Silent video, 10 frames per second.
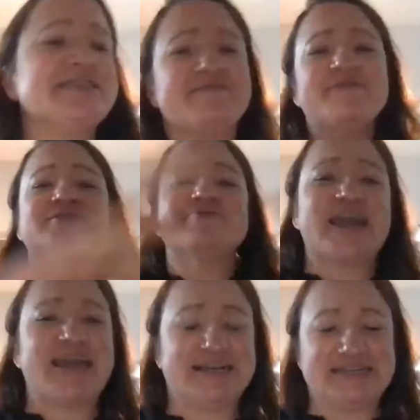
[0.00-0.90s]
the full
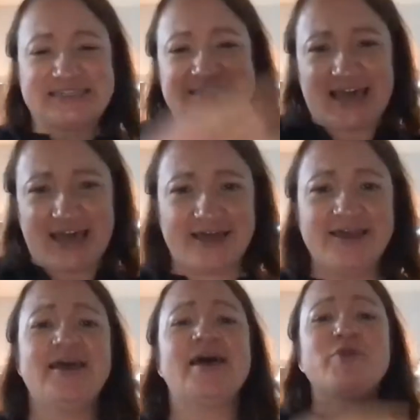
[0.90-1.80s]
range yeah
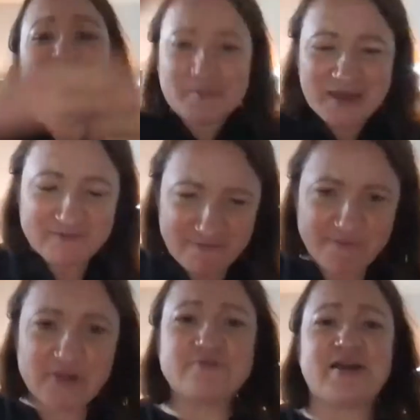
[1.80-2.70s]
i'm all about the
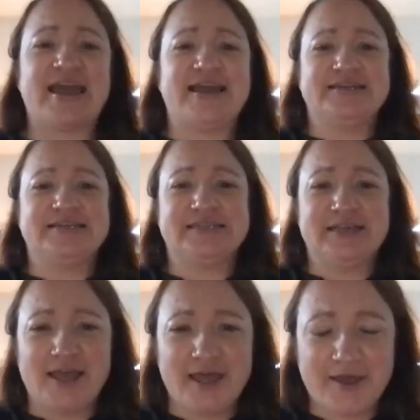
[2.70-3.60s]
full range
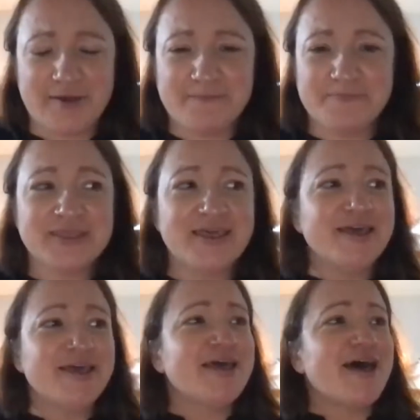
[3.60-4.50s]
um
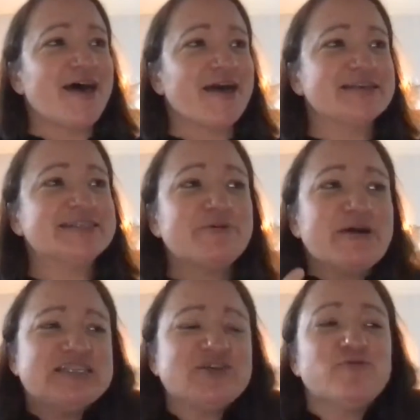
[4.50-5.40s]
uh, so i
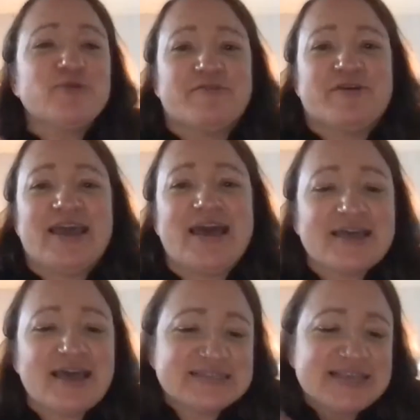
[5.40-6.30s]
do worry I,
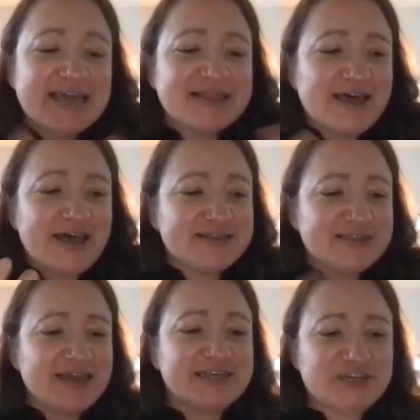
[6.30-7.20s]
I say that i
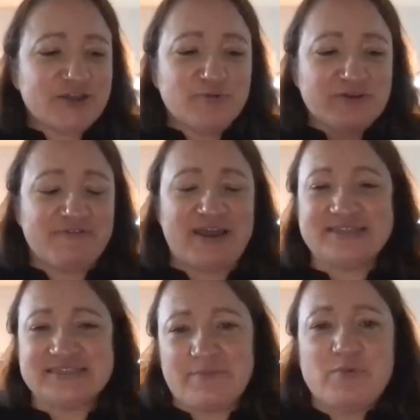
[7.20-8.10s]
think i joke with
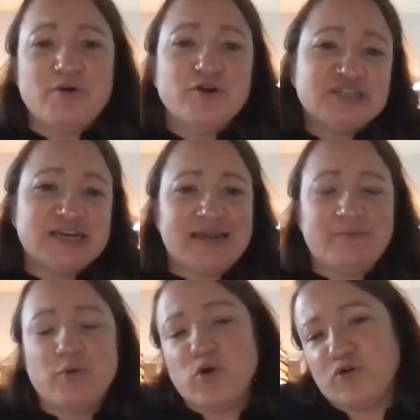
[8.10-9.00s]
friends that i'm emotionally
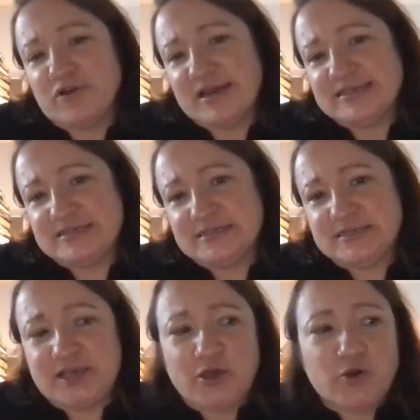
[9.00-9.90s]
porous
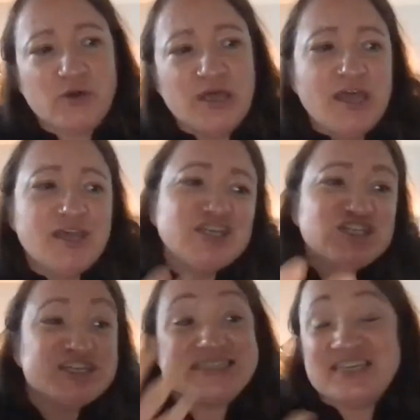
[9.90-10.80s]
so you
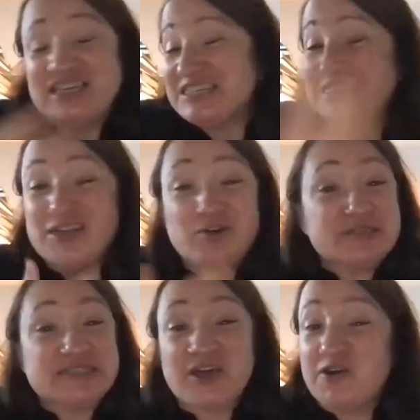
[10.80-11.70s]
just you just know
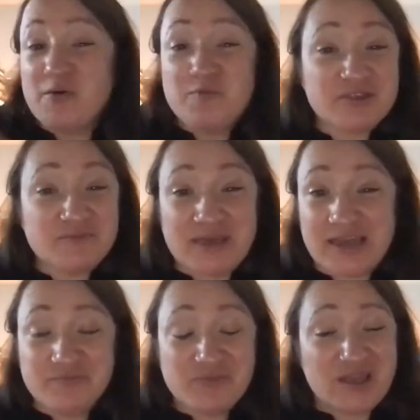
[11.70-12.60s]
what's going on with mm. me
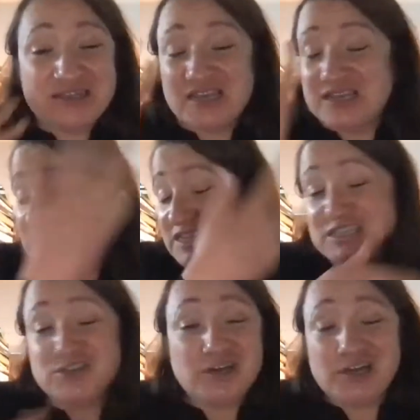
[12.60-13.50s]
it,
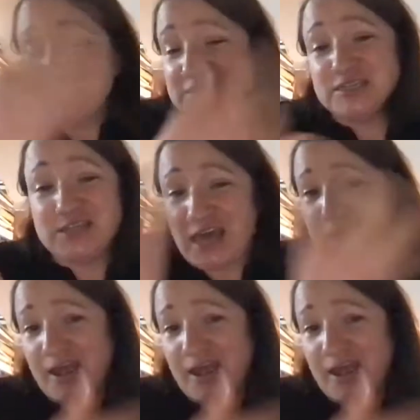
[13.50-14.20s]
it's all it's all, it's all on your